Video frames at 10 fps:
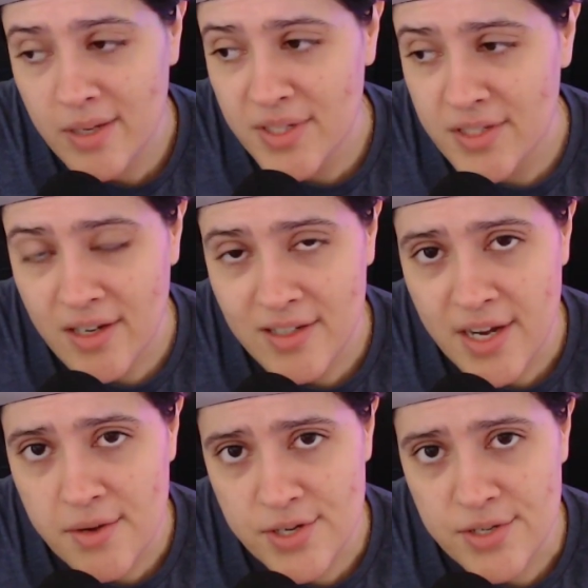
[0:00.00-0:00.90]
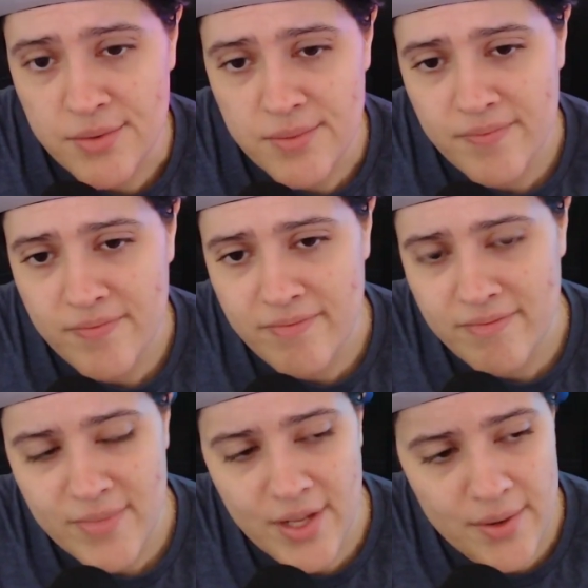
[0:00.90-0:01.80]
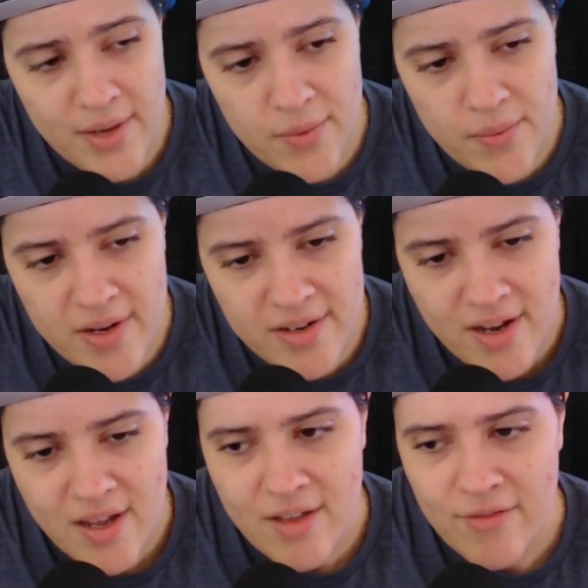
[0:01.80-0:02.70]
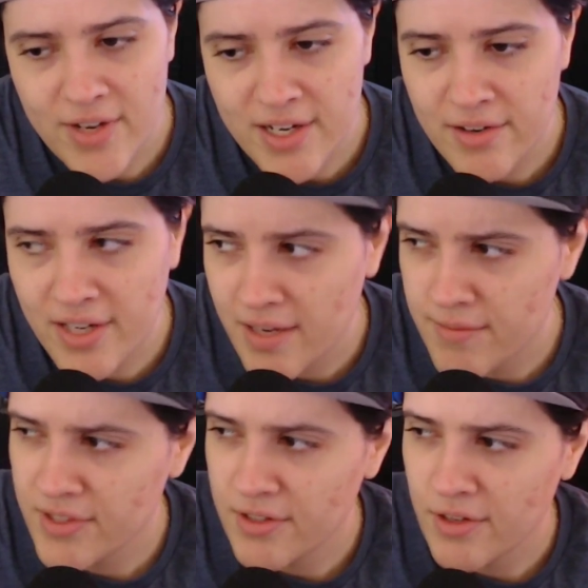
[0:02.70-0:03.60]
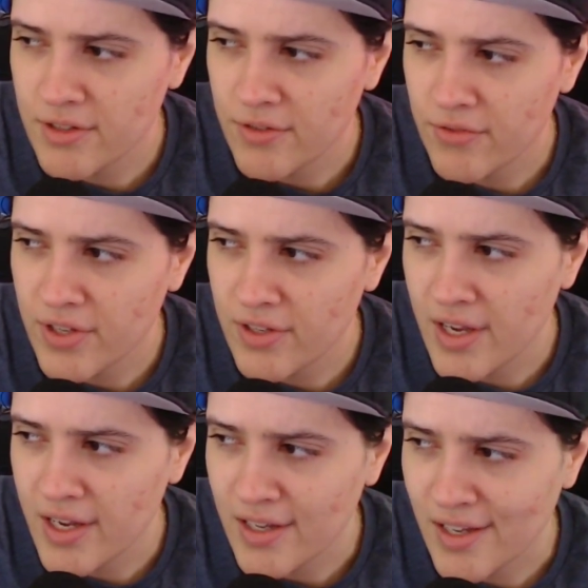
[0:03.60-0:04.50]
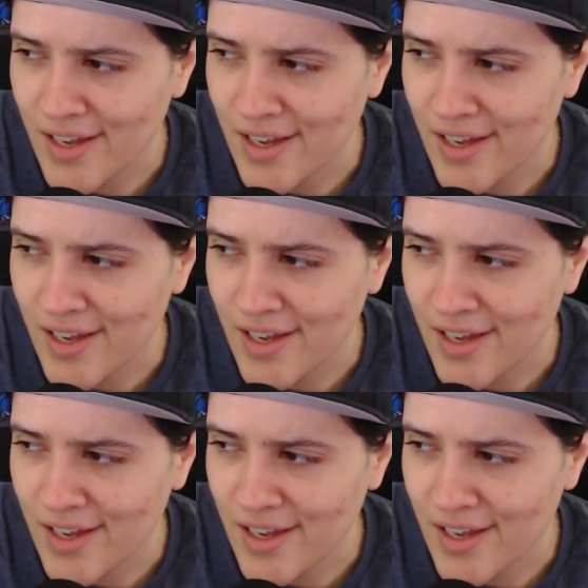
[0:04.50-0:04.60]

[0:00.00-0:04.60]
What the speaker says: talked down to. I don't want video games to feel like